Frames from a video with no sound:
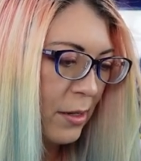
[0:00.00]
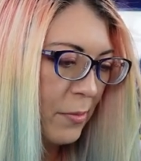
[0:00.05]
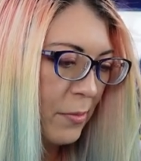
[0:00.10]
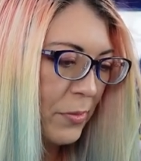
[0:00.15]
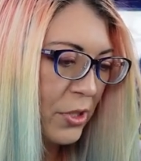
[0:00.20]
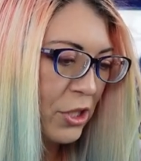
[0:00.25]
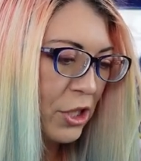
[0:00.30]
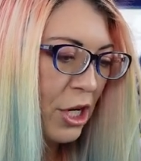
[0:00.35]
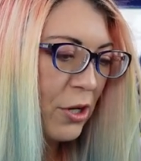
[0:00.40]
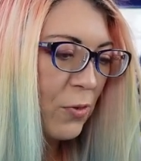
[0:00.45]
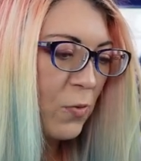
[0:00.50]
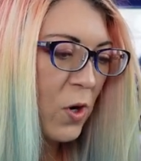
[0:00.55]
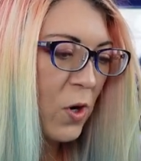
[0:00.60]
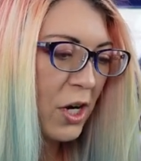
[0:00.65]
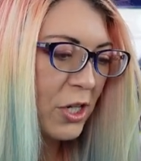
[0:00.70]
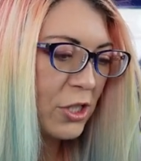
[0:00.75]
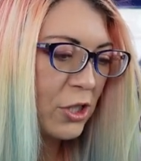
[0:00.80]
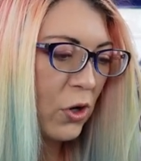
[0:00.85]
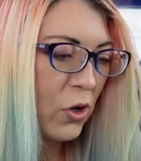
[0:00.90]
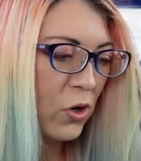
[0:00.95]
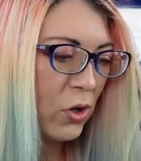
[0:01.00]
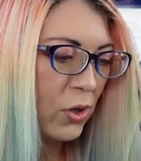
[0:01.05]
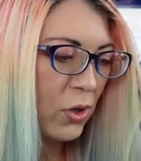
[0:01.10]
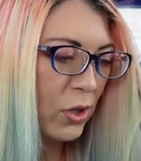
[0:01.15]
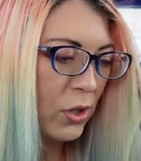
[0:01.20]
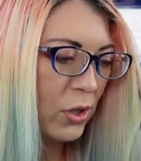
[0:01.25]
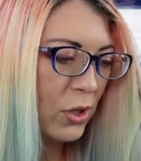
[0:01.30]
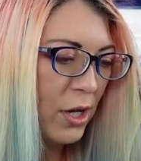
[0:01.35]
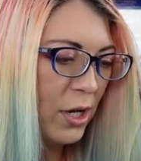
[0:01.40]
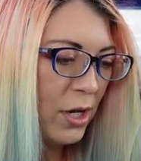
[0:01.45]
Machine wash
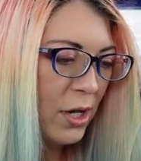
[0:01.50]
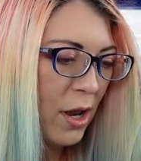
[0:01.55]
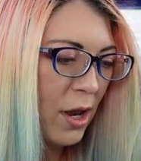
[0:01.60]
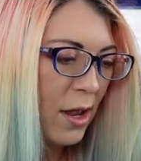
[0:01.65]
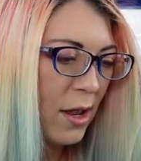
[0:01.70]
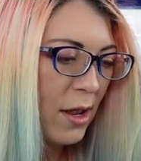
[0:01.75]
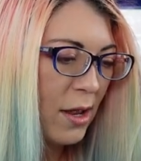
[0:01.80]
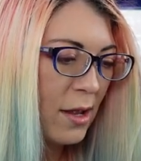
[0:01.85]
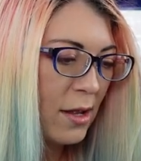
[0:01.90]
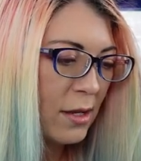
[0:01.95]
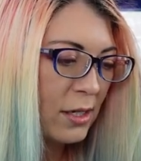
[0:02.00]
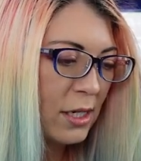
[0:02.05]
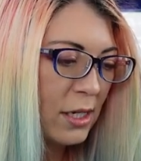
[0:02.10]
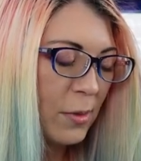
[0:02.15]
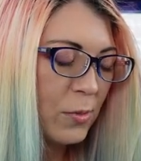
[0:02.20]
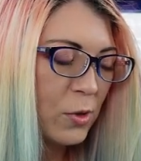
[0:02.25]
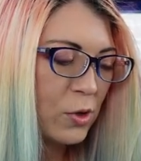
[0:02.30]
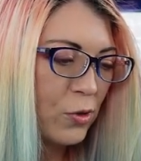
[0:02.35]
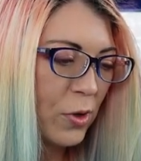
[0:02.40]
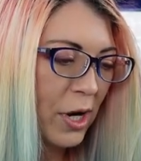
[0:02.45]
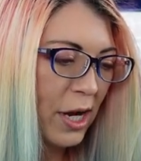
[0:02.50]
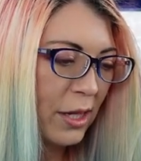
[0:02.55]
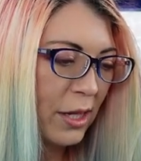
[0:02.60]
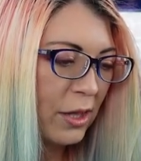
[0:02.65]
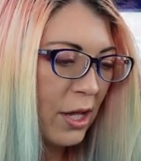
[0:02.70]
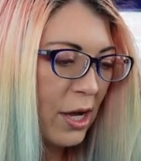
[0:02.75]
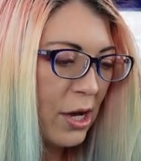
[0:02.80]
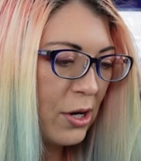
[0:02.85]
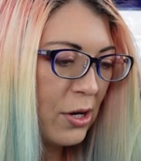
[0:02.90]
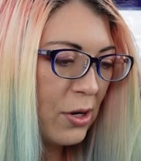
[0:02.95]
cold, tumble dry
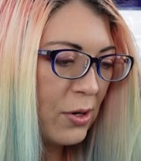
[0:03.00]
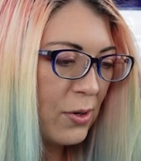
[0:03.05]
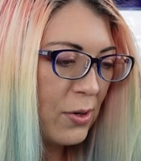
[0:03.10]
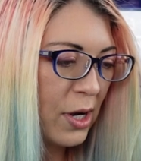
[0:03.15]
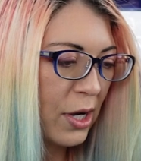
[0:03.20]
low.